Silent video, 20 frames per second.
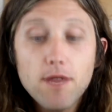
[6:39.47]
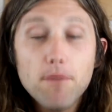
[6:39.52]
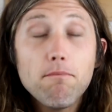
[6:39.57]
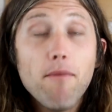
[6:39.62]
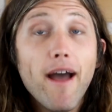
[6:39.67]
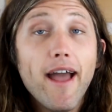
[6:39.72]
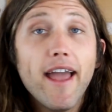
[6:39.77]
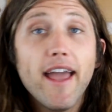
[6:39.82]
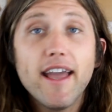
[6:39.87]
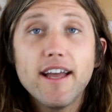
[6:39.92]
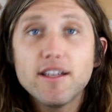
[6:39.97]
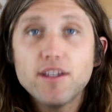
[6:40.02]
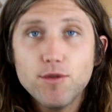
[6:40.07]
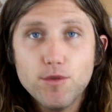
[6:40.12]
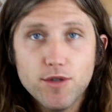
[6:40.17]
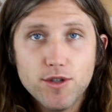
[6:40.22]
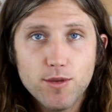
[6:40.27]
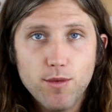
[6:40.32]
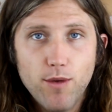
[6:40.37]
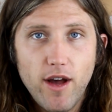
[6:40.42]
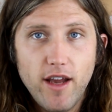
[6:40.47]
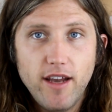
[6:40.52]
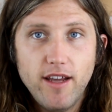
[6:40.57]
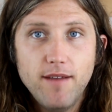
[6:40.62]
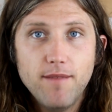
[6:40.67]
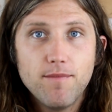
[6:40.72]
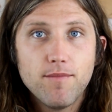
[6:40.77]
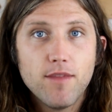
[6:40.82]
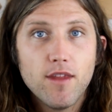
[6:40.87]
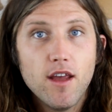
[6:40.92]
My hands were
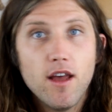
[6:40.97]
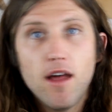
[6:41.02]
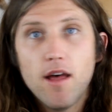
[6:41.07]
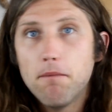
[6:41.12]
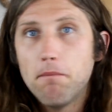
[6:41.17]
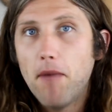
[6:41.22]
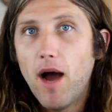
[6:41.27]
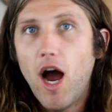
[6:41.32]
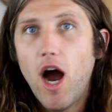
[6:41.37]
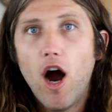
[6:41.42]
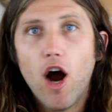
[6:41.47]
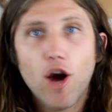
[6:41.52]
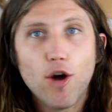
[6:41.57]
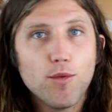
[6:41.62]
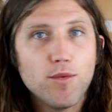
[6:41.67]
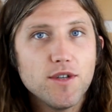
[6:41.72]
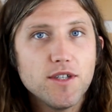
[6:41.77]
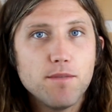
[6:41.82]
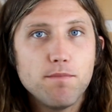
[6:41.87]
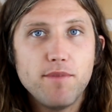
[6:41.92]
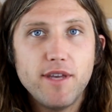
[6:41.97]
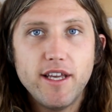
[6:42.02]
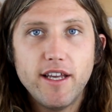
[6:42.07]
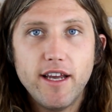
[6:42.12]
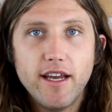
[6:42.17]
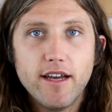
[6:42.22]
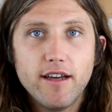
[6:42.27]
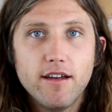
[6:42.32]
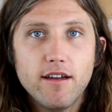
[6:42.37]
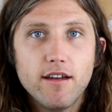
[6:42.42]
sweaty. My heart was
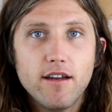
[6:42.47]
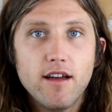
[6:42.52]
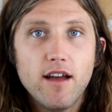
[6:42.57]
beating.